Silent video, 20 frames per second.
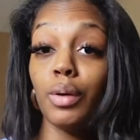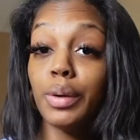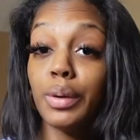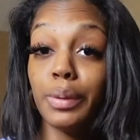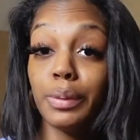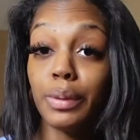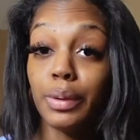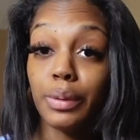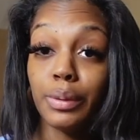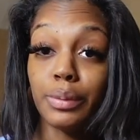
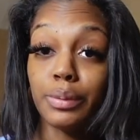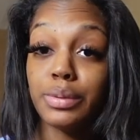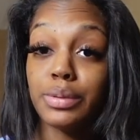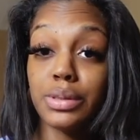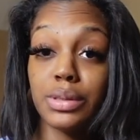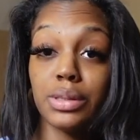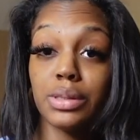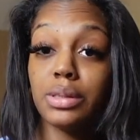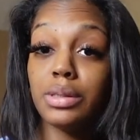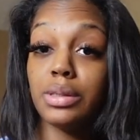Who knows?
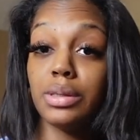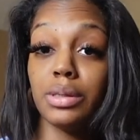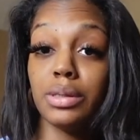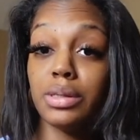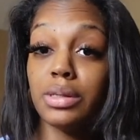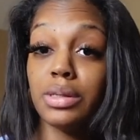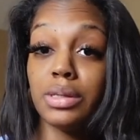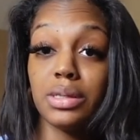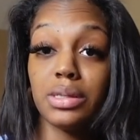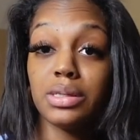
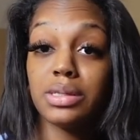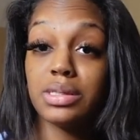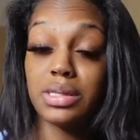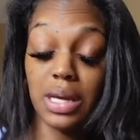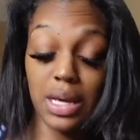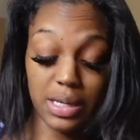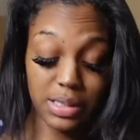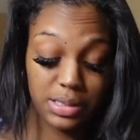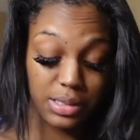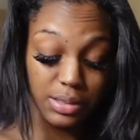
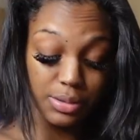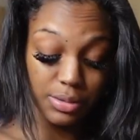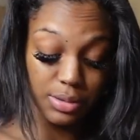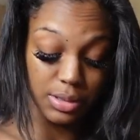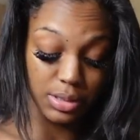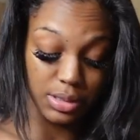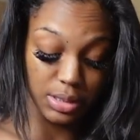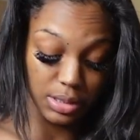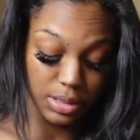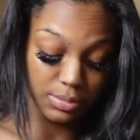Size zero to
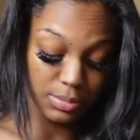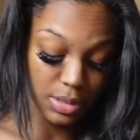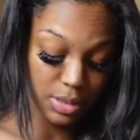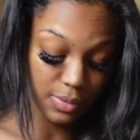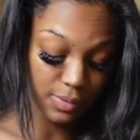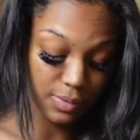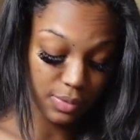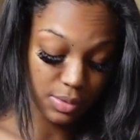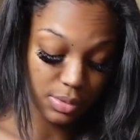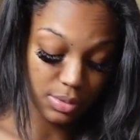six
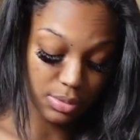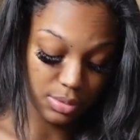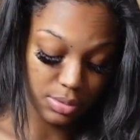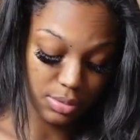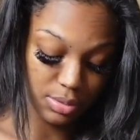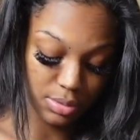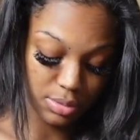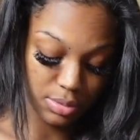months.